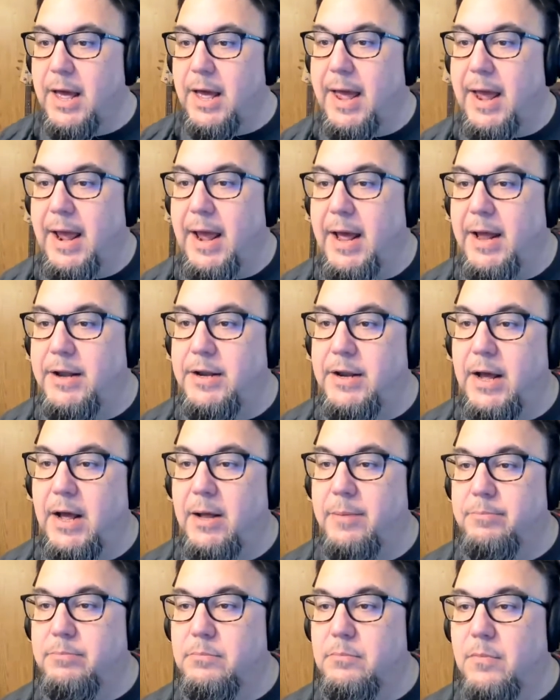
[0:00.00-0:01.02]
And
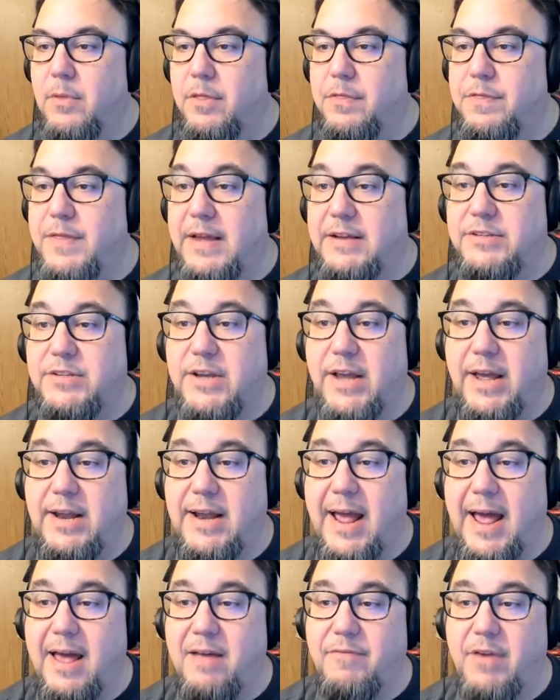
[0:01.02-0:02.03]
thanks again.
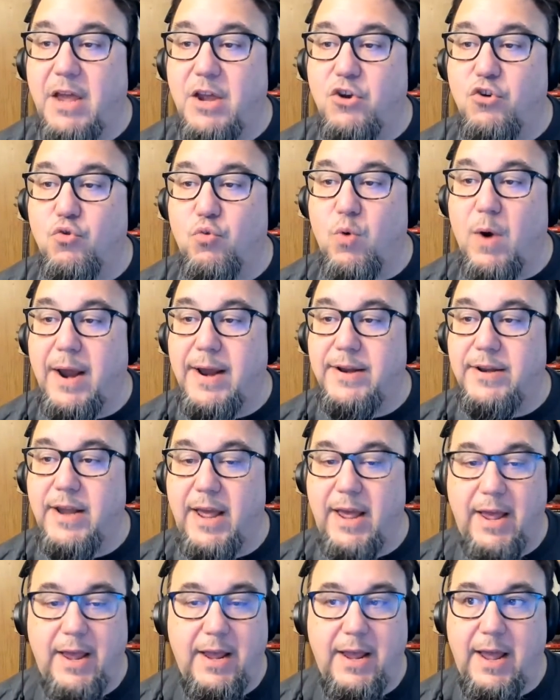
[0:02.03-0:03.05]
Have a great
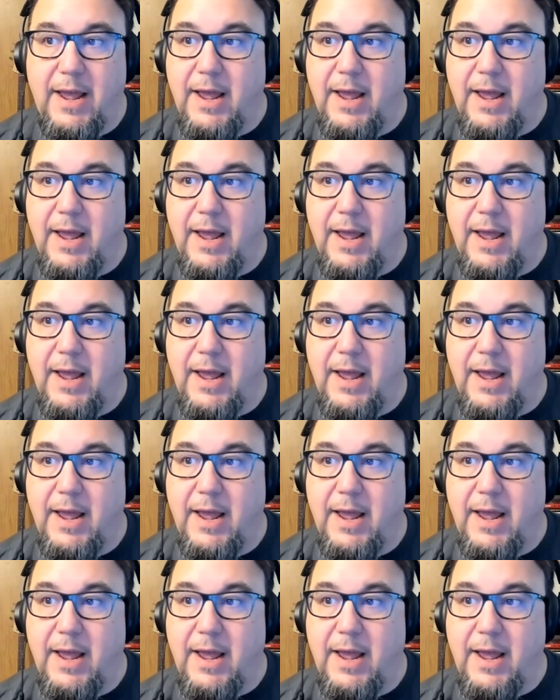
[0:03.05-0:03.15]
day,